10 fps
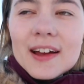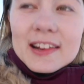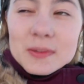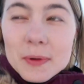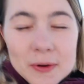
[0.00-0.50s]

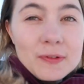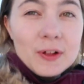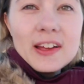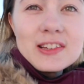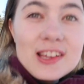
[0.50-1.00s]
It's
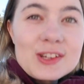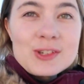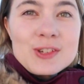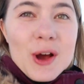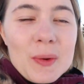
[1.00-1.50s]
beautiful. It's like
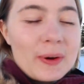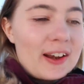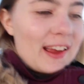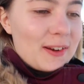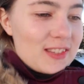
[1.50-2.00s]
so
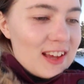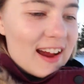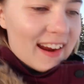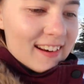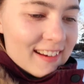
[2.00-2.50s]
pretty
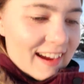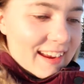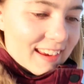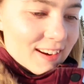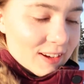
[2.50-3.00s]
outside.
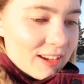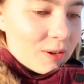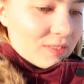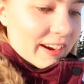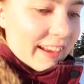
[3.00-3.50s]
I cannot
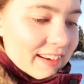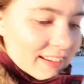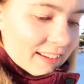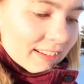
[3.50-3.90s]
get over it.